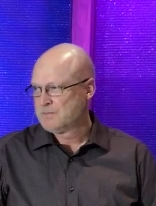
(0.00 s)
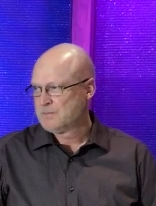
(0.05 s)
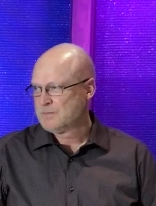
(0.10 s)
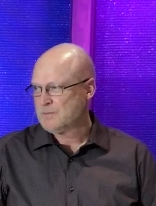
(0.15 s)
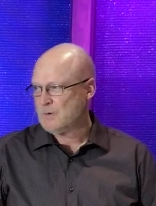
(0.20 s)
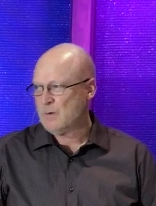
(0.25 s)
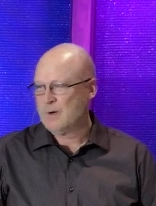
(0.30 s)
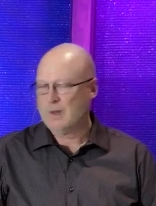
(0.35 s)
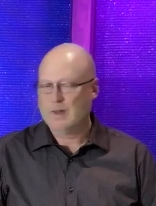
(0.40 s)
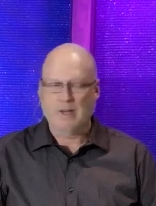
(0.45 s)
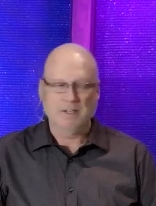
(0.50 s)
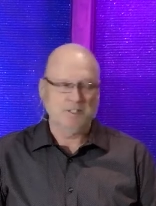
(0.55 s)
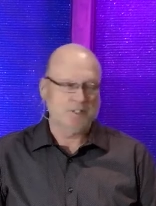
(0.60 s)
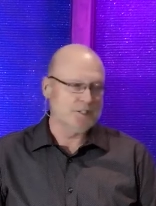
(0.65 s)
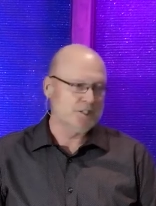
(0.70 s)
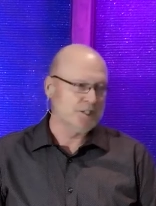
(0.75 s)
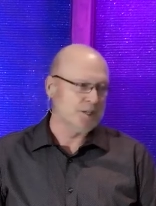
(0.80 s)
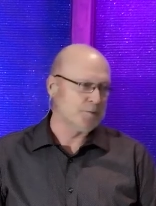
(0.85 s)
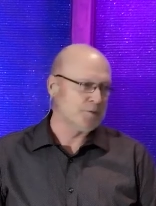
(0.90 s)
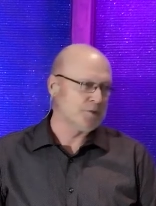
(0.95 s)

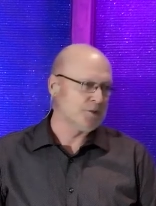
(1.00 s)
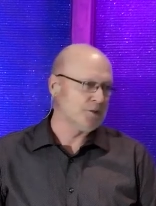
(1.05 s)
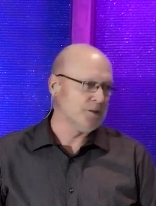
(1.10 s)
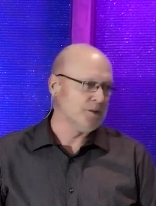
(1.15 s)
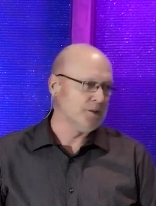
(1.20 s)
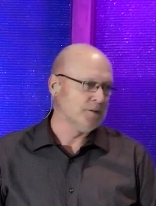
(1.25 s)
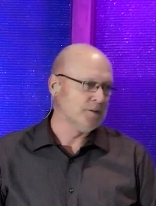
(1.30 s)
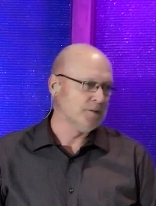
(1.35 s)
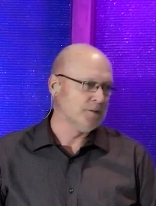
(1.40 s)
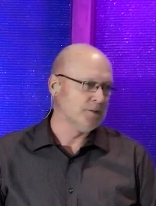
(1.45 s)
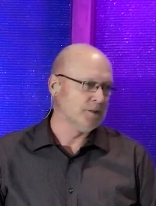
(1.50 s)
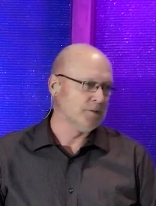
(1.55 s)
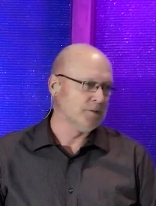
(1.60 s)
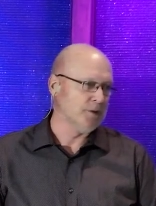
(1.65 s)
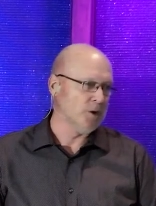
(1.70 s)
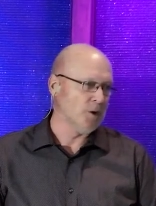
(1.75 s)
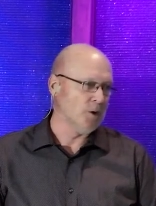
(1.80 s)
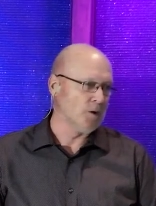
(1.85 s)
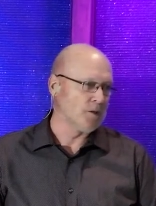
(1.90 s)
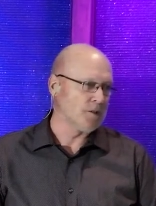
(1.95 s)
relationships with
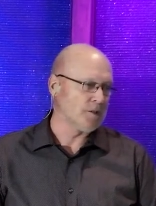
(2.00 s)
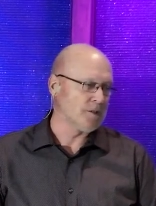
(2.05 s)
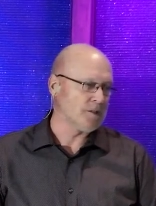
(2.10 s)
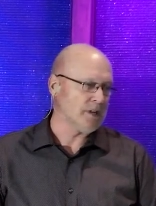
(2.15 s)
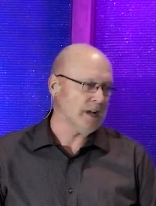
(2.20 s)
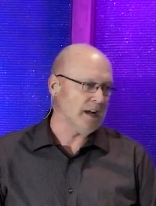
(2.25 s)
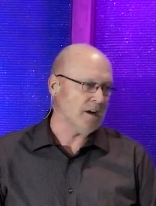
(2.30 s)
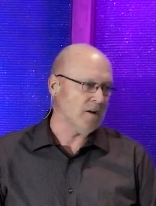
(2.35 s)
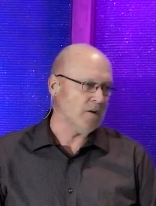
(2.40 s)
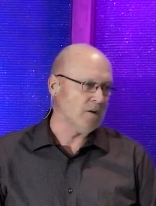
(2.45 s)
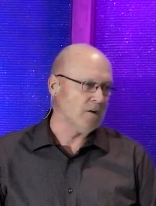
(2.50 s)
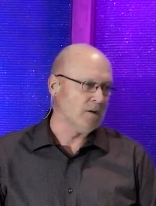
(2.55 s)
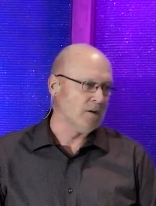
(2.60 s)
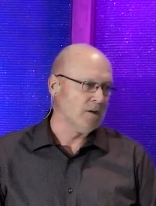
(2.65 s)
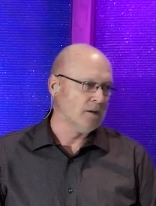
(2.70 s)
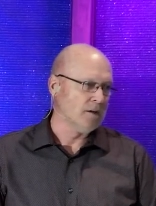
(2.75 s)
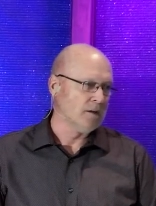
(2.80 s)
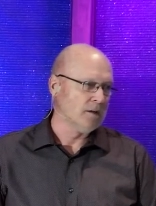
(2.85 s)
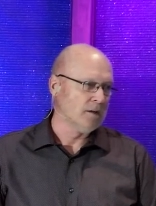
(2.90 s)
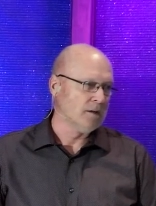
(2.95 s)
folks is how
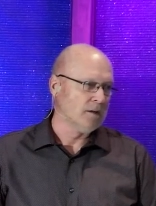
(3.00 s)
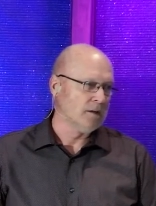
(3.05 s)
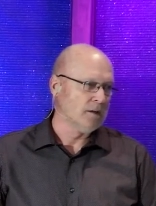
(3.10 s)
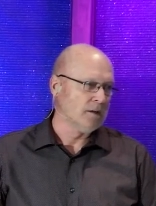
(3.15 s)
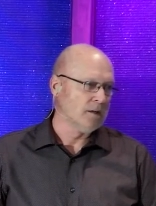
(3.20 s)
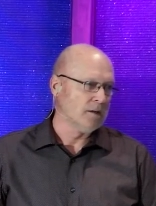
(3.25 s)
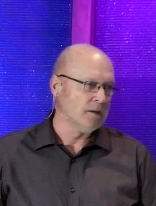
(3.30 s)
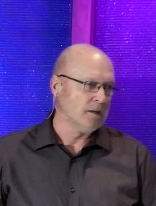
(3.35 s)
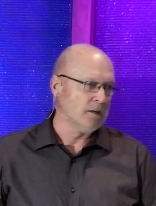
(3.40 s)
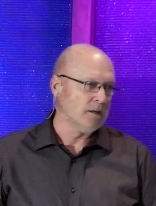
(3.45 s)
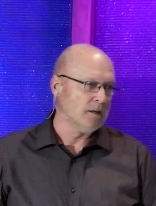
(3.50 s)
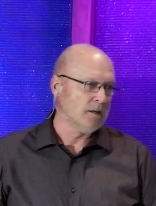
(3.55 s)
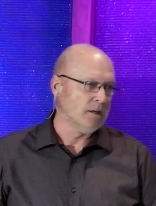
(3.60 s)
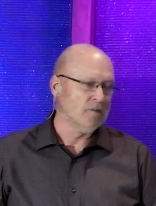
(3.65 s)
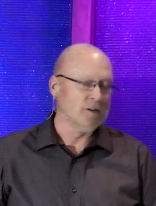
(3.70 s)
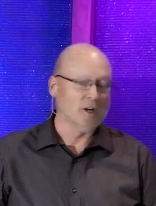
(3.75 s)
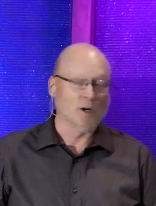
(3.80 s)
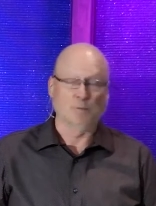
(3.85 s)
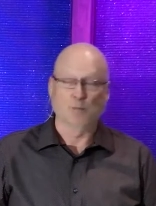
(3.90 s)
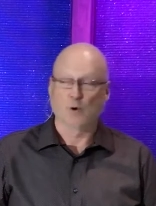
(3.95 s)

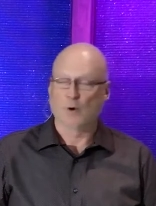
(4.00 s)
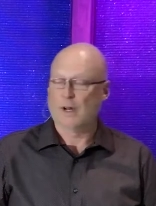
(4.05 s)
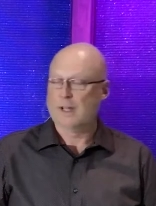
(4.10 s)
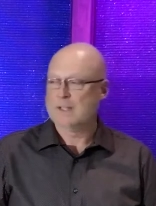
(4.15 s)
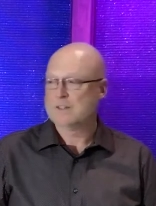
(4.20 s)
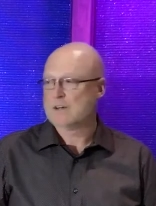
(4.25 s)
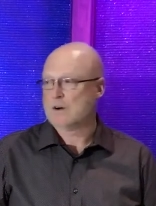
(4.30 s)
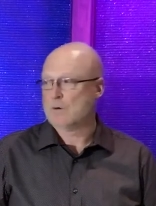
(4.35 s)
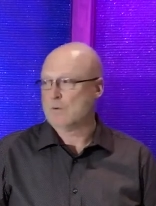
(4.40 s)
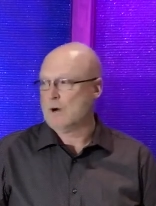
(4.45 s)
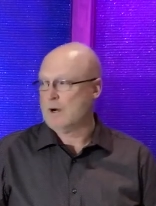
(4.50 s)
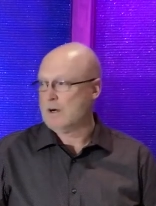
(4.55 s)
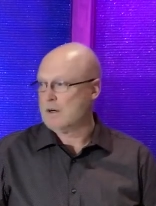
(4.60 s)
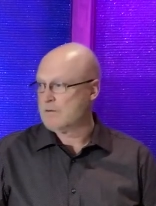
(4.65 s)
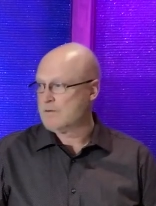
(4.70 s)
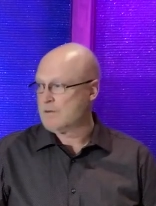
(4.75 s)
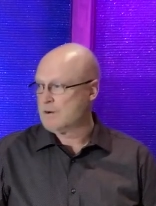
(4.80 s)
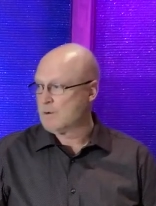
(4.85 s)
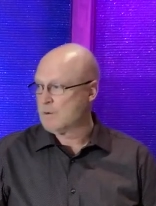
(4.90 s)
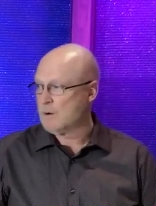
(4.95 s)
even our brains are wired
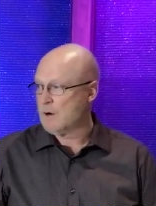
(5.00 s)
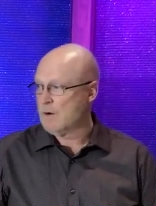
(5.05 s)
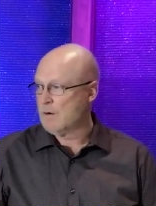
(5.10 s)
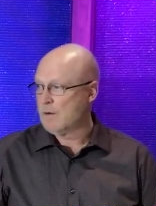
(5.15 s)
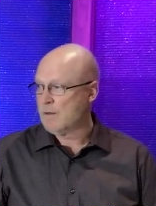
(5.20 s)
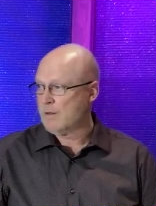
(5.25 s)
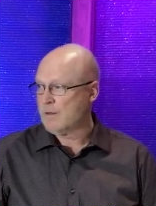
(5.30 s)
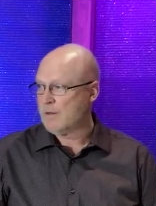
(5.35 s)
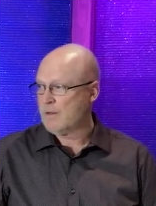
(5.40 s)
for growth.